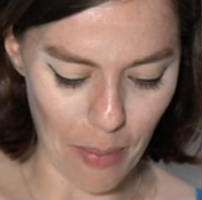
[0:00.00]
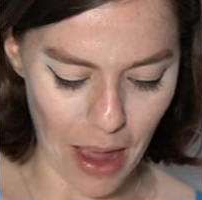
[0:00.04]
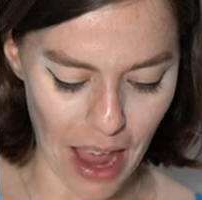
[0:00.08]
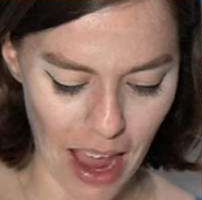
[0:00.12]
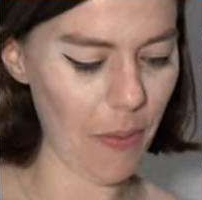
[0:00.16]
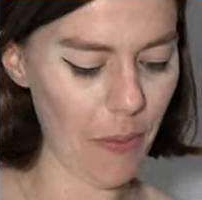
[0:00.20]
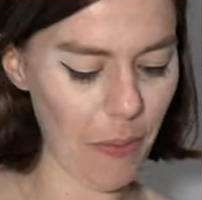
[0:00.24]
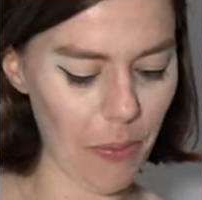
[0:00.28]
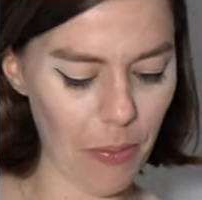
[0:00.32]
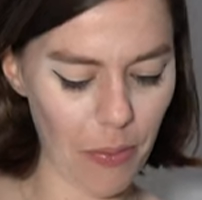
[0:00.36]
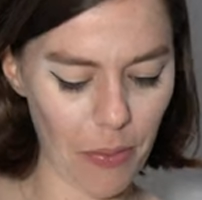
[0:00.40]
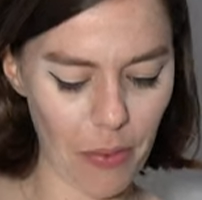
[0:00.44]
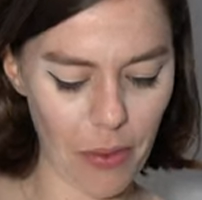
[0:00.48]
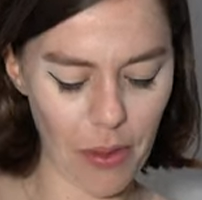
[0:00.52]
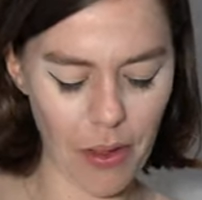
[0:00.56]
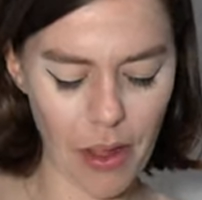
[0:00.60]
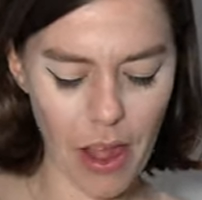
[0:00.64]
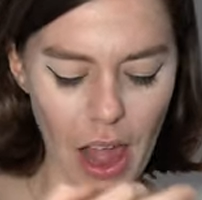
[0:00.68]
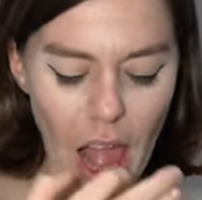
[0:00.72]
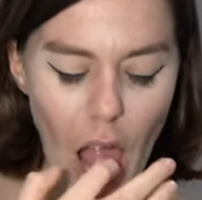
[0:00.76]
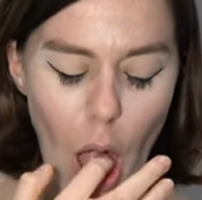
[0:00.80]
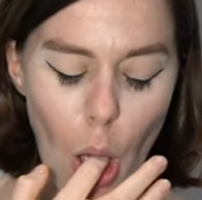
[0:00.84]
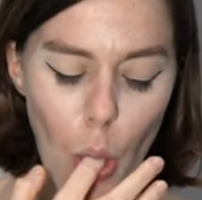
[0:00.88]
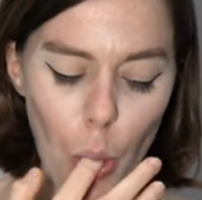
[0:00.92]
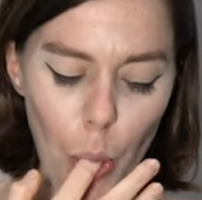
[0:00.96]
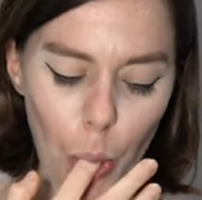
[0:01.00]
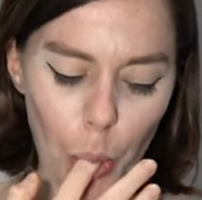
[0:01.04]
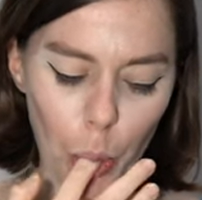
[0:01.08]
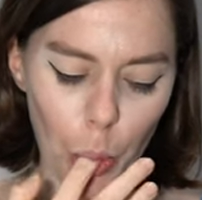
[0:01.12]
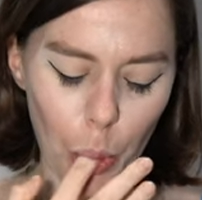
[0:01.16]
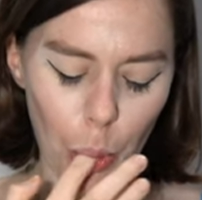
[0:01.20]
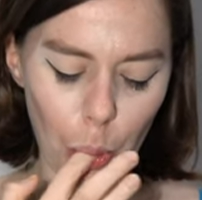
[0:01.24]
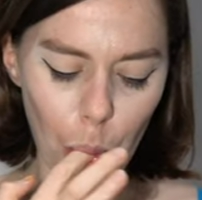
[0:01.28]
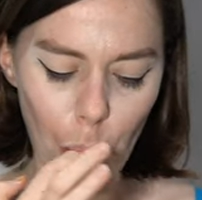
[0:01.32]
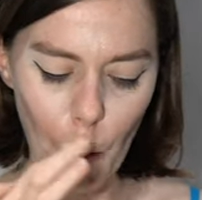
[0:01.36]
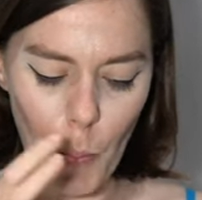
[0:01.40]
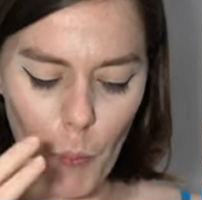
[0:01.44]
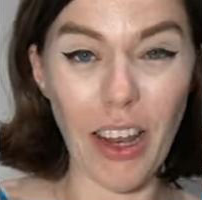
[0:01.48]
mango,
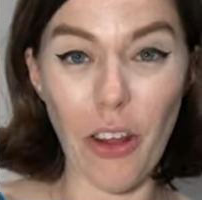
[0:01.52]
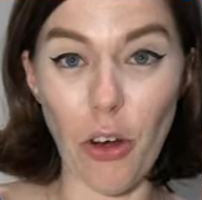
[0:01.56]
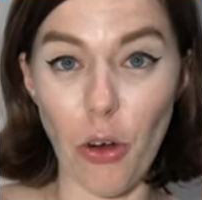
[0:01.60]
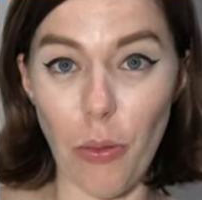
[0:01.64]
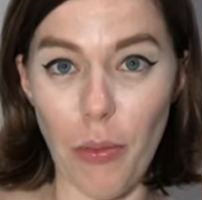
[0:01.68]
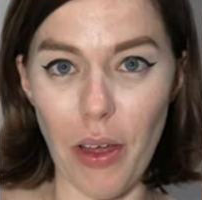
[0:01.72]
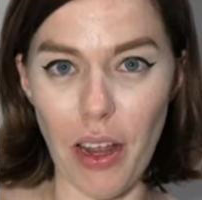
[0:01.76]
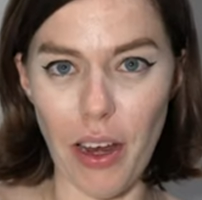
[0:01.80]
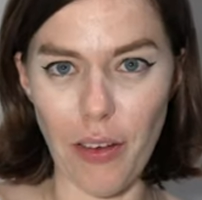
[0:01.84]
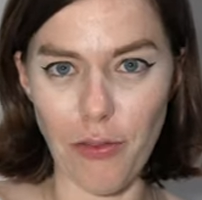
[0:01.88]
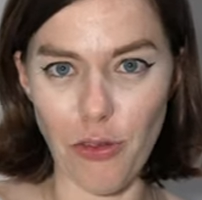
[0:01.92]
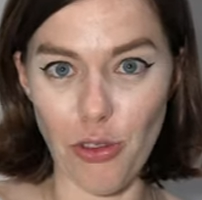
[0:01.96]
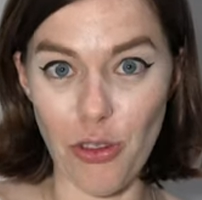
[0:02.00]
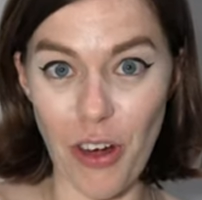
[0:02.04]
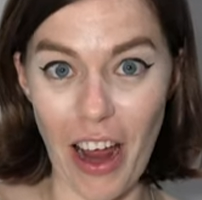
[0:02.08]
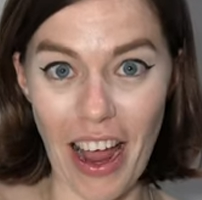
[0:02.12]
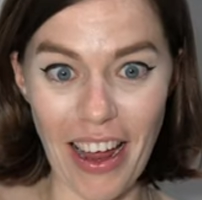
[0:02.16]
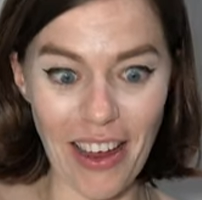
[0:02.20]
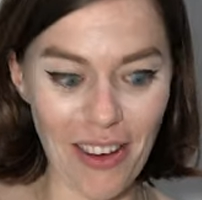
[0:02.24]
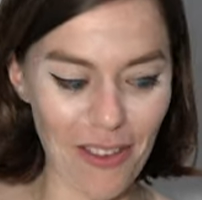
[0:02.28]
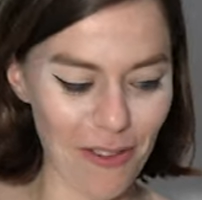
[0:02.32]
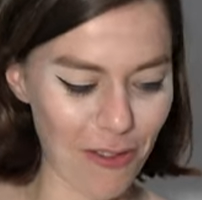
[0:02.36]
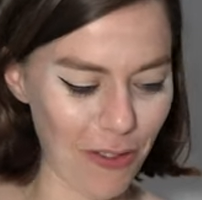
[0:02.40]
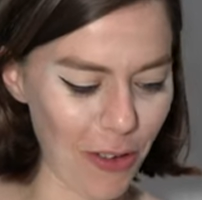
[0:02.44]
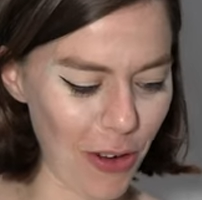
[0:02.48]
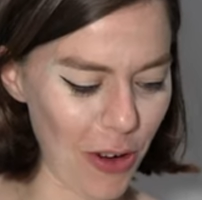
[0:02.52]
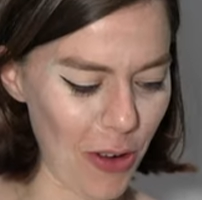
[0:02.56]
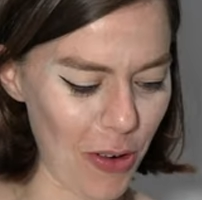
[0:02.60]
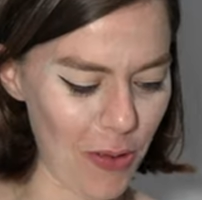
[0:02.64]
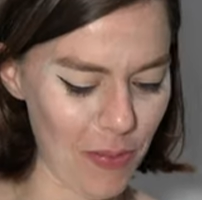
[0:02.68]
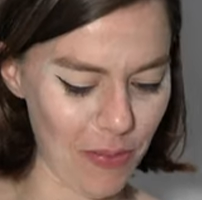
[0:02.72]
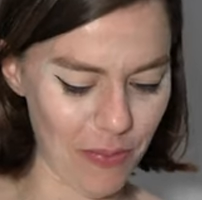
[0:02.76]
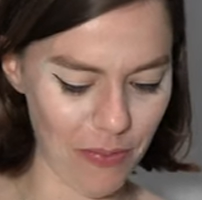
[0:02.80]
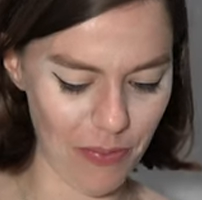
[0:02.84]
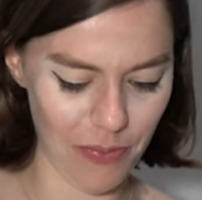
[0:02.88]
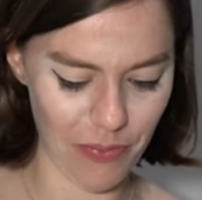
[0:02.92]
little bit of dragon fruit.